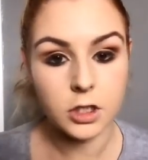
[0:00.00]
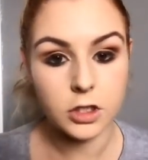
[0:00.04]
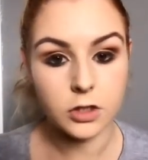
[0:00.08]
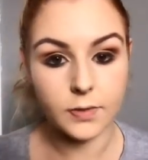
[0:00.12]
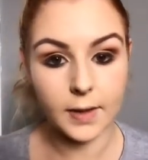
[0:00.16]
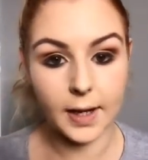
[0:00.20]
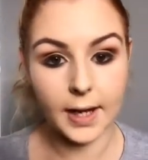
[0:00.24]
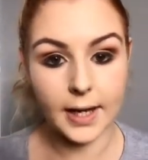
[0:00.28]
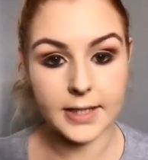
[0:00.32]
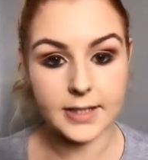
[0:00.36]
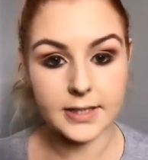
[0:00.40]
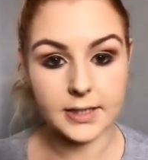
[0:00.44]

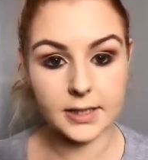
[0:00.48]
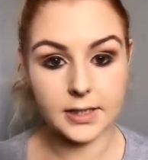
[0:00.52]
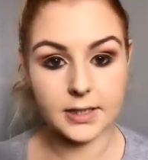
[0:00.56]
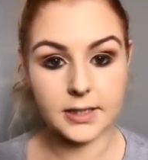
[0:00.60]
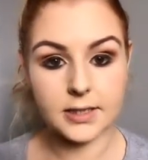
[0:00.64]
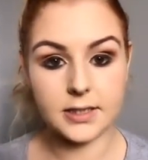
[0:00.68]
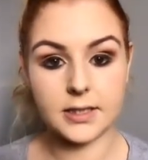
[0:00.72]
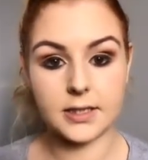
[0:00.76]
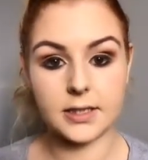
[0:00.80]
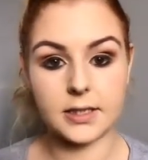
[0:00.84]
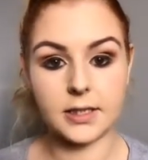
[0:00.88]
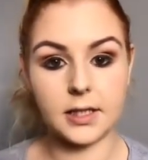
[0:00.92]
So as you
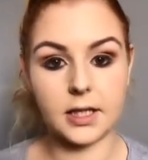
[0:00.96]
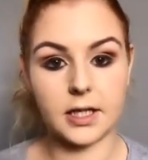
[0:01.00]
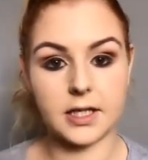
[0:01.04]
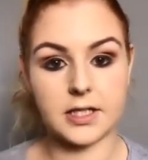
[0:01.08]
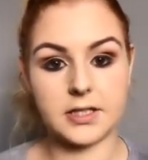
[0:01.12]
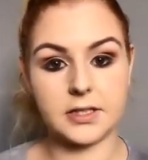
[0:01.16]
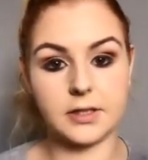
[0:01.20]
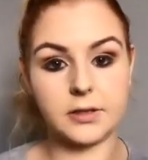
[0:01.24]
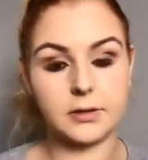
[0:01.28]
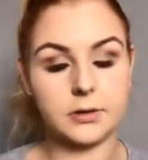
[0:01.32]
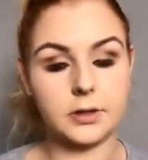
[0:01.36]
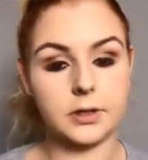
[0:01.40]
can see,
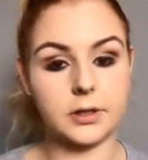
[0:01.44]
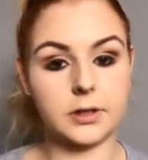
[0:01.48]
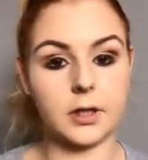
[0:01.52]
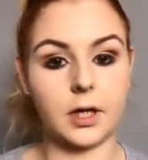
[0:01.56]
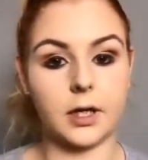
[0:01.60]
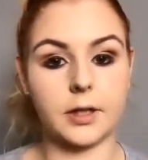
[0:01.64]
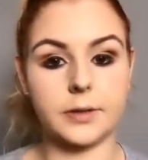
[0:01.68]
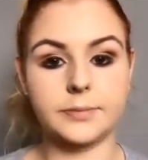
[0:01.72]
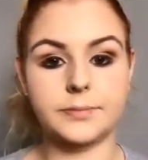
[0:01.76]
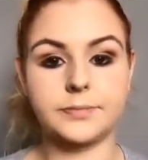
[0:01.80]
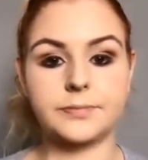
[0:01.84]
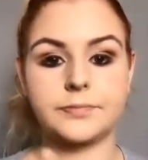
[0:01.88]
it's nearly
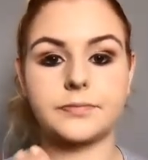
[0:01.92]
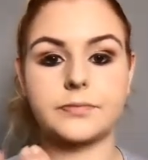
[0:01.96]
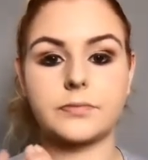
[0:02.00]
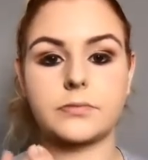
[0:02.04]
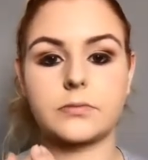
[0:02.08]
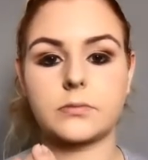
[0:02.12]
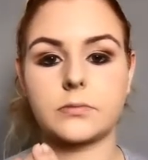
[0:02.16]
done,